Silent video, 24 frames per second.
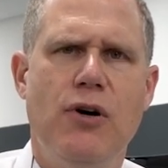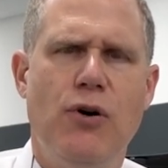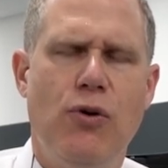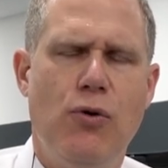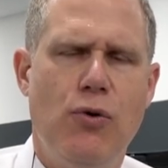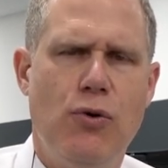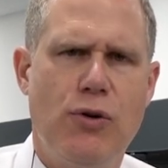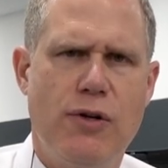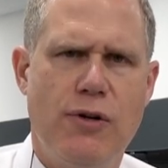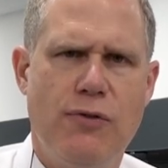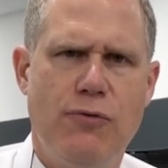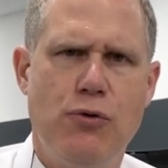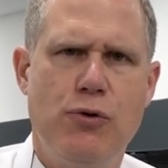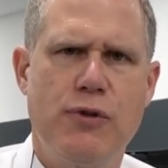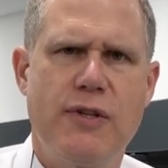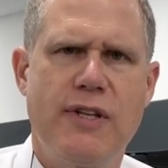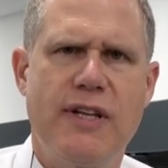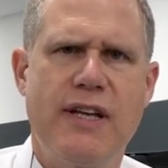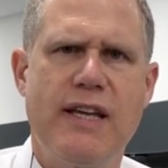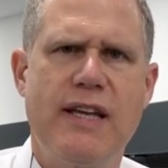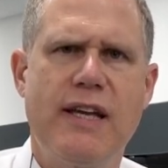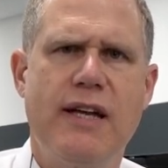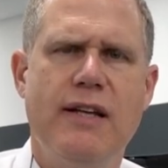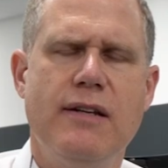or the
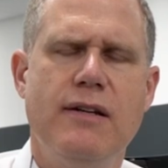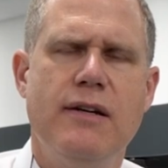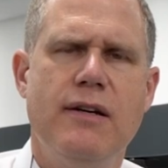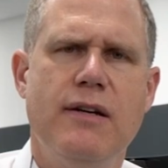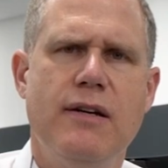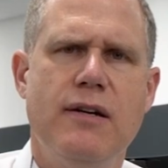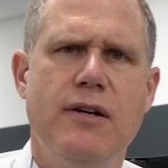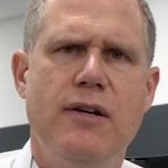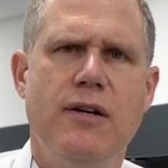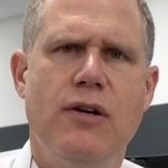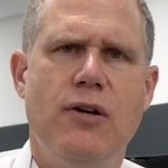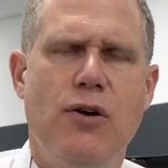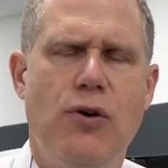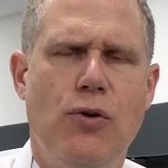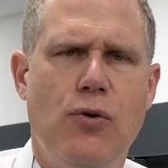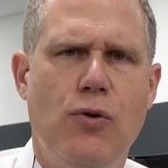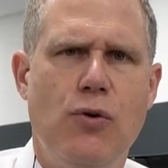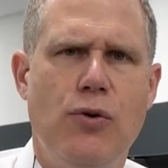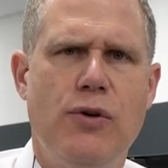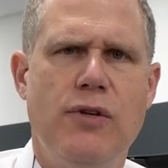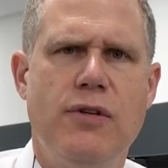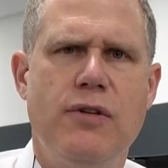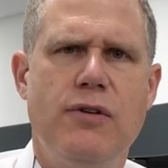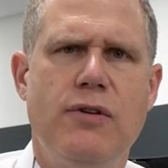use of balancing
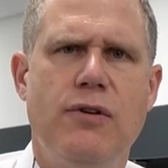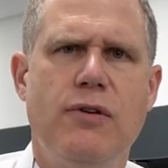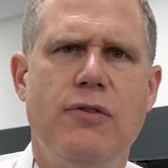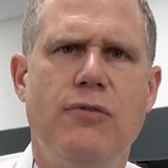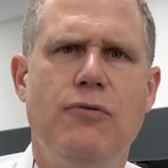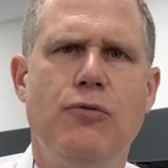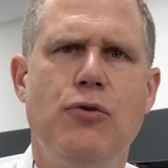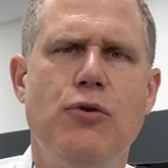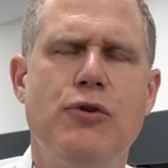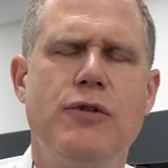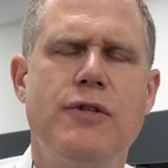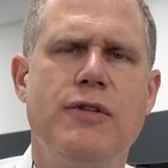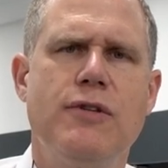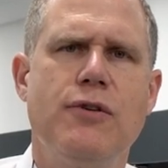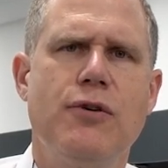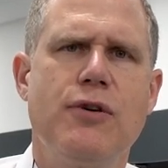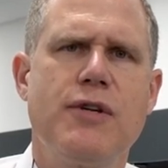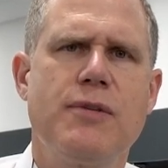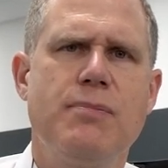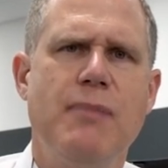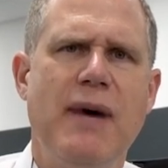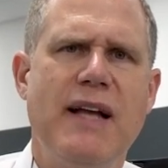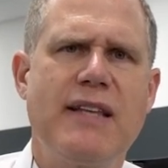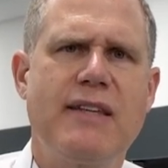rings, or
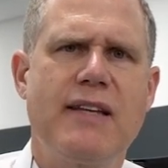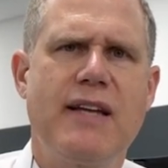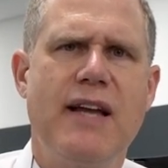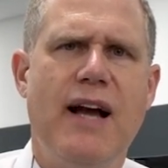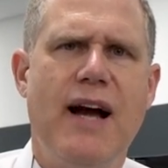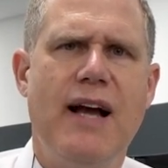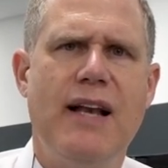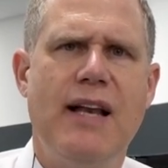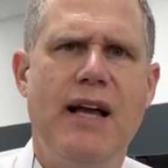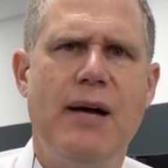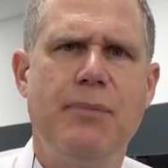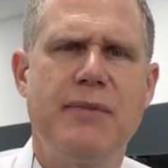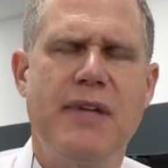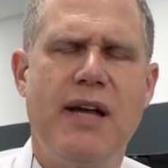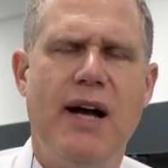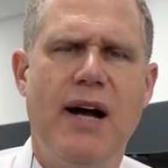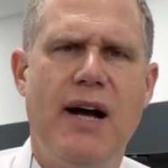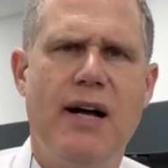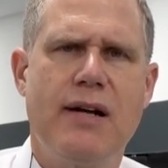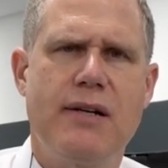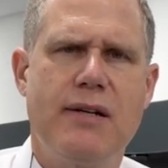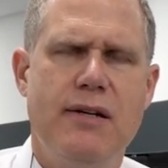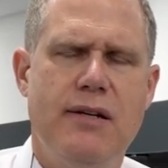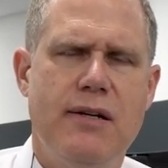balancing by
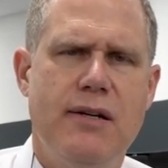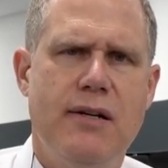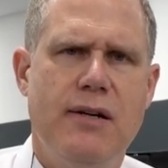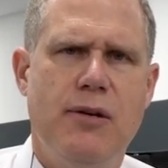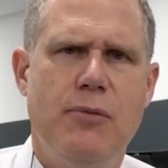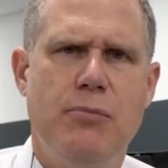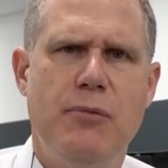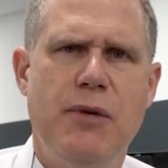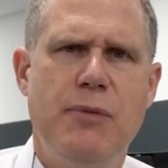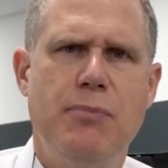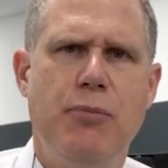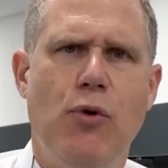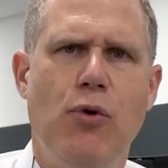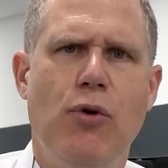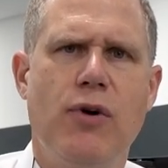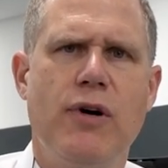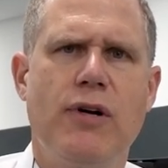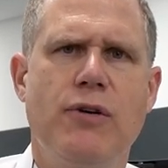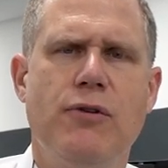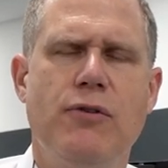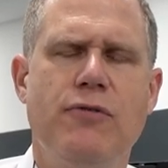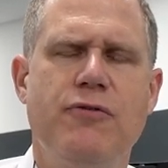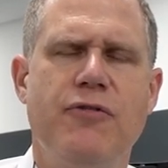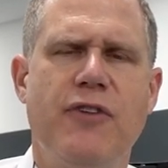material removal, such
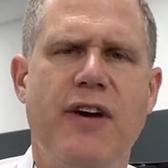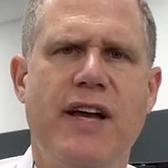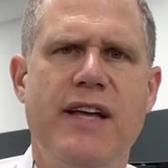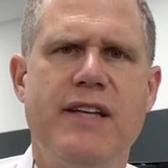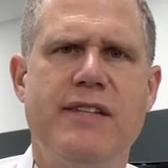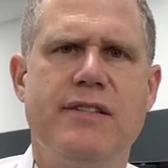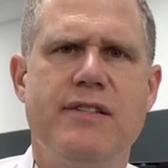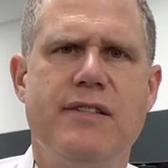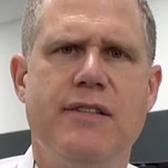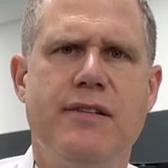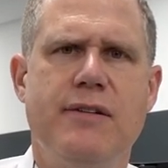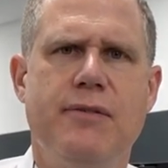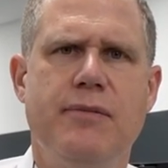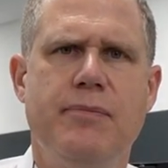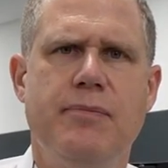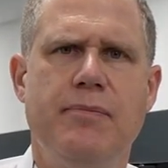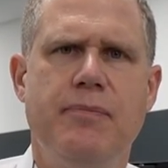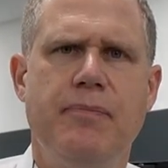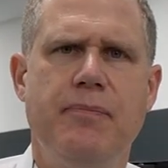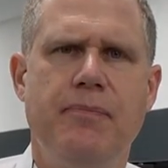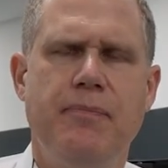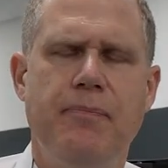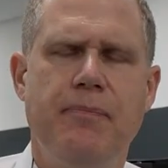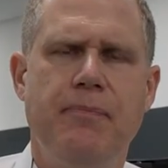as drilling or milling.